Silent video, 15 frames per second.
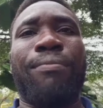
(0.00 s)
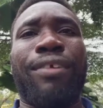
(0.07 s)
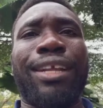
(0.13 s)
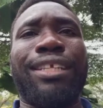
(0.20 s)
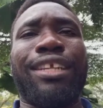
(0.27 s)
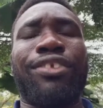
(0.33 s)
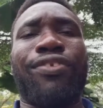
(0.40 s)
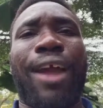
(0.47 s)

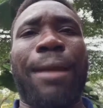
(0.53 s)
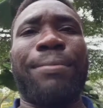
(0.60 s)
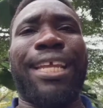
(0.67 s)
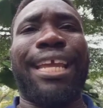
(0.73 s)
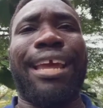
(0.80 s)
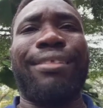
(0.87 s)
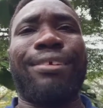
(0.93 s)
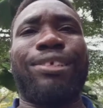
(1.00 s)
Brings the tribe
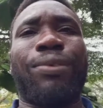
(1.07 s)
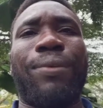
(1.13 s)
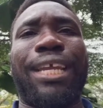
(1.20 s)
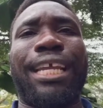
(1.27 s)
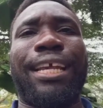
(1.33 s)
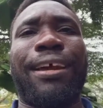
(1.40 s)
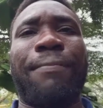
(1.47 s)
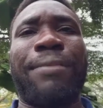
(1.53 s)
together so we
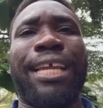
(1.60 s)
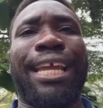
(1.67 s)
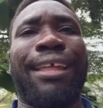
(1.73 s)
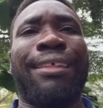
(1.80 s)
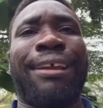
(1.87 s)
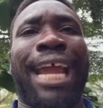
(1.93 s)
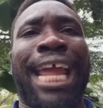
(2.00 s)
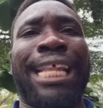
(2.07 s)
can come
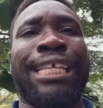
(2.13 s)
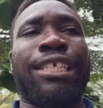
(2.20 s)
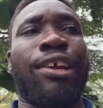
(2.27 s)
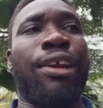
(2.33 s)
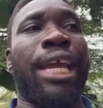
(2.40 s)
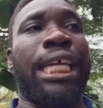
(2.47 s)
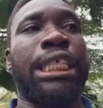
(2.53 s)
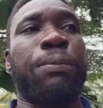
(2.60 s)
together and
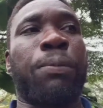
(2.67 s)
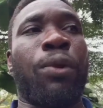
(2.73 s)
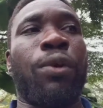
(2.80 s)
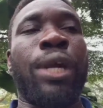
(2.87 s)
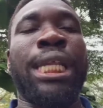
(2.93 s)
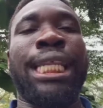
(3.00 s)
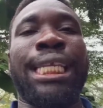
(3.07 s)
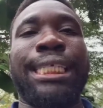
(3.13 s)
start
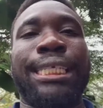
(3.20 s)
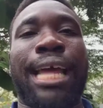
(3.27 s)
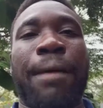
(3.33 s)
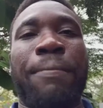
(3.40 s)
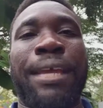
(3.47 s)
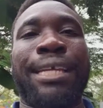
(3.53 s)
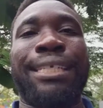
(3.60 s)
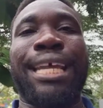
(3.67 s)
exploring these
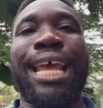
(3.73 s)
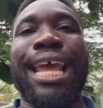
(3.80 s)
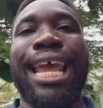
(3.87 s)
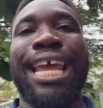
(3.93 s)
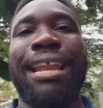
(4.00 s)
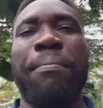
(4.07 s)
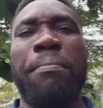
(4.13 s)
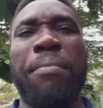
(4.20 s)
topics
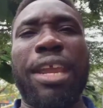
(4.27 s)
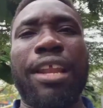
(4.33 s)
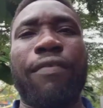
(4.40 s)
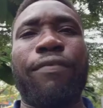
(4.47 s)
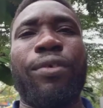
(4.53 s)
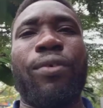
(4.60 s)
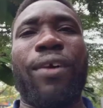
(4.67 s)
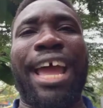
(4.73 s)
in a
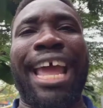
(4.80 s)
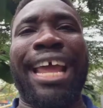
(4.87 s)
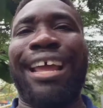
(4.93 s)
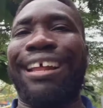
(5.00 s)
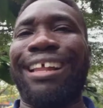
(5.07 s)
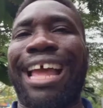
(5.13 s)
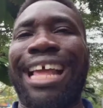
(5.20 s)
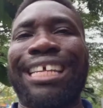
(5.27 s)
meaningful
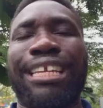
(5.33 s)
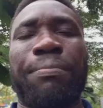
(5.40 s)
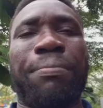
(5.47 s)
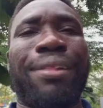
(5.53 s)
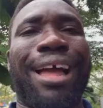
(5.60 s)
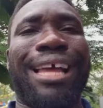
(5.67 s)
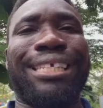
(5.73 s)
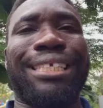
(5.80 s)
way as it
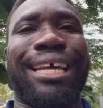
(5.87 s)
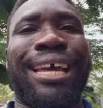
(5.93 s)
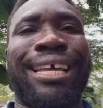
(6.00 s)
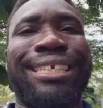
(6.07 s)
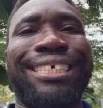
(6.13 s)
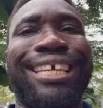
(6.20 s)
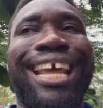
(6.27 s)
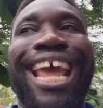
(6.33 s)
applies to
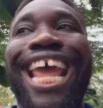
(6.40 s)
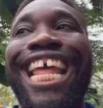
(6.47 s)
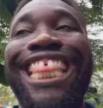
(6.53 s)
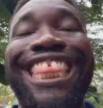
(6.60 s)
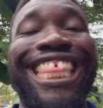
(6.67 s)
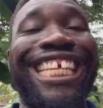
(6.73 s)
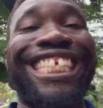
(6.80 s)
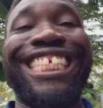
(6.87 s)
us.
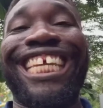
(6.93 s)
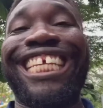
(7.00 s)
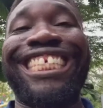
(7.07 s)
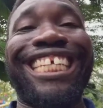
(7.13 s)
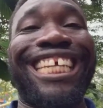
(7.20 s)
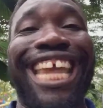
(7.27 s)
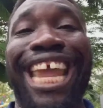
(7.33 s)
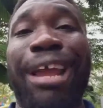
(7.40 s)
This
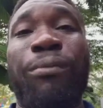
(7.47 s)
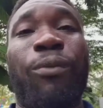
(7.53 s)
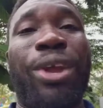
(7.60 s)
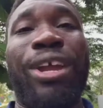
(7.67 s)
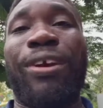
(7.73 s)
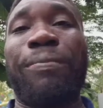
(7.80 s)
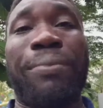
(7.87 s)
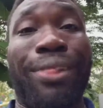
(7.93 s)
is the game
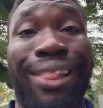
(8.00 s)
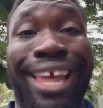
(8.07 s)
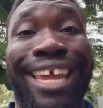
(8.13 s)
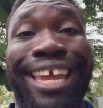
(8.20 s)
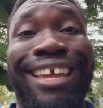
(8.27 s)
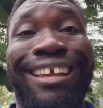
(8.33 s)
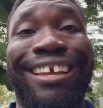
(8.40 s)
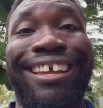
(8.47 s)
we are
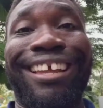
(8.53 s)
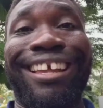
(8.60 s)
playing,